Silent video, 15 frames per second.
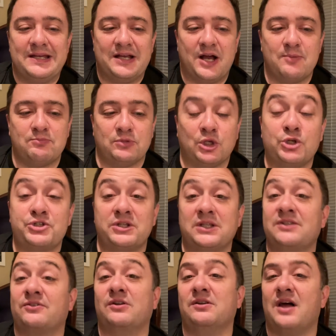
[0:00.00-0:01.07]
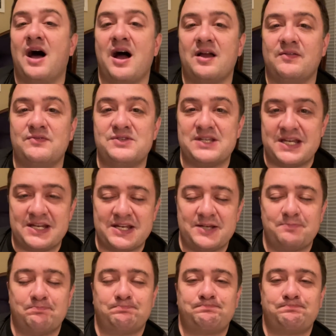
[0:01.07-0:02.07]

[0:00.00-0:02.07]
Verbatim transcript: um, learn to live our lives in it.